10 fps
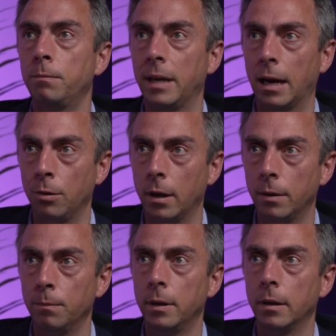be out there
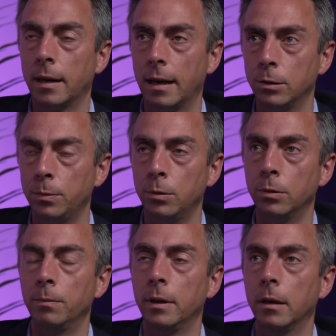and be accountable
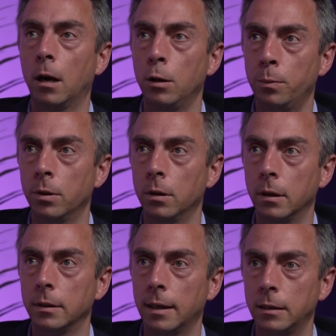and be open
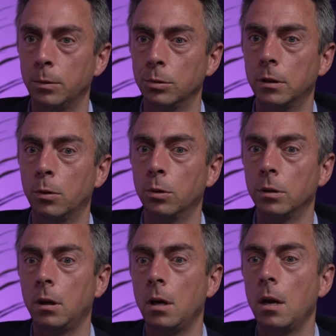and accessible and so on.